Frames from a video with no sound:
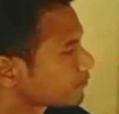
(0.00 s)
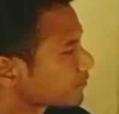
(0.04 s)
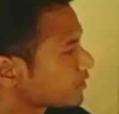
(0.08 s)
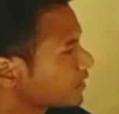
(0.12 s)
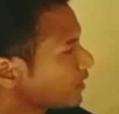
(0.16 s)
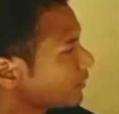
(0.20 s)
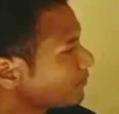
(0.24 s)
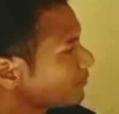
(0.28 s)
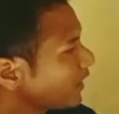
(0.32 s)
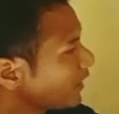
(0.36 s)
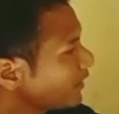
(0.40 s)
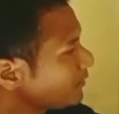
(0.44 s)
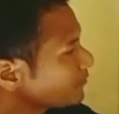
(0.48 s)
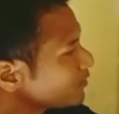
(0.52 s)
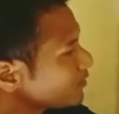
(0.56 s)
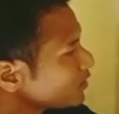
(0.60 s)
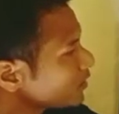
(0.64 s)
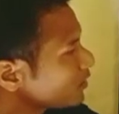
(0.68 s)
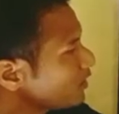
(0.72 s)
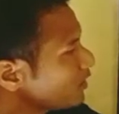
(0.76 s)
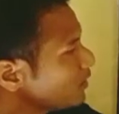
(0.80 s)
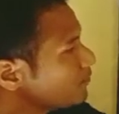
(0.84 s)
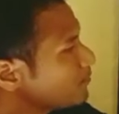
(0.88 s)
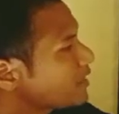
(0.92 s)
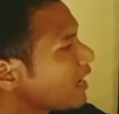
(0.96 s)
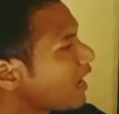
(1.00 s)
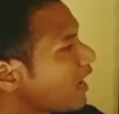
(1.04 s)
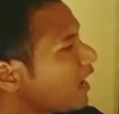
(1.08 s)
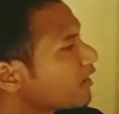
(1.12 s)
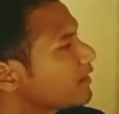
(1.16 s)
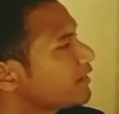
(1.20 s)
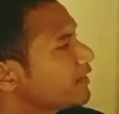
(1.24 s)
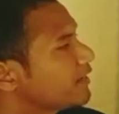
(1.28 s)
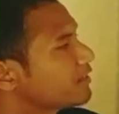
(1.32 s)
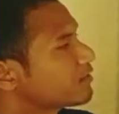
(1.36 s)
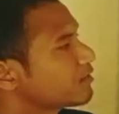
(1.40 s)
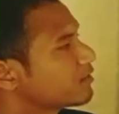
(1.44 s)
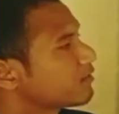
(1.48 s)
sometimes if duck
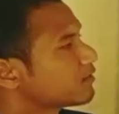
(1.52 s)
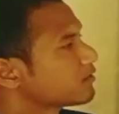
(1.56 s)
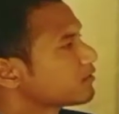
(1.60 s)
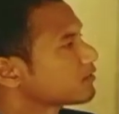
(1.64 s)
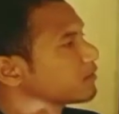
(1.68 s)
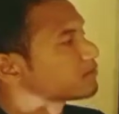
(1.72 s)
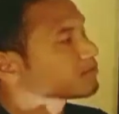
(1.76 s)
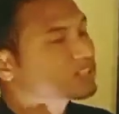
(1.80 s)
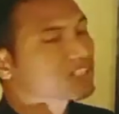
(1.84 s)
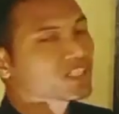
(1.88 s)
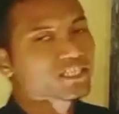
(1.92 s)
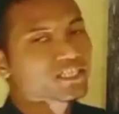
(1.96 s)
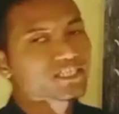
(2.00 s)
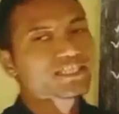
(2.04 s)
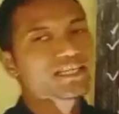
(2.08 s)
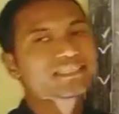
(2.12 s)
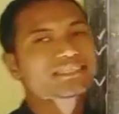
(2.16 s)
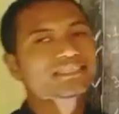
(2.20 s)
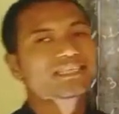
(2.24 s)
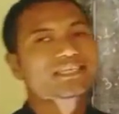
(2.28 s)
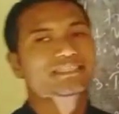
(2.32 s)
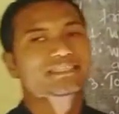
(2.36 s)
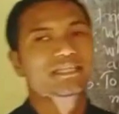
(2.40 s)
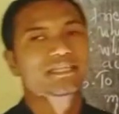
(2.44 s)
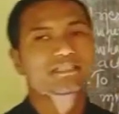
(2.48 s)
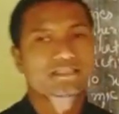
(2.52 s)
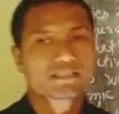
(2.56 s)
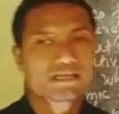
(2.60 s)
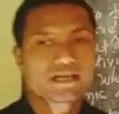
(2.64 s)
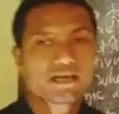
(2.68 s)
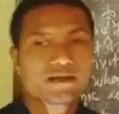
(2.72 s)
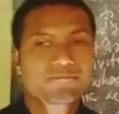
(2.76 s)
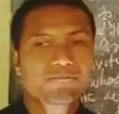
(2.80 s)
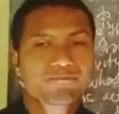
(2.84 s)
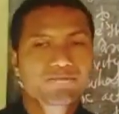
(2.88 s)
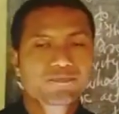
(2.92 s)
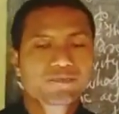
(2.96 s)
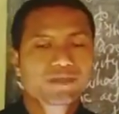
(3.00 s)
get some sickness,
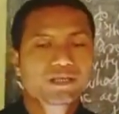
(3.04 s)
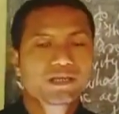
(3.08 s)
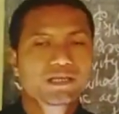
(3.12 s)
etc.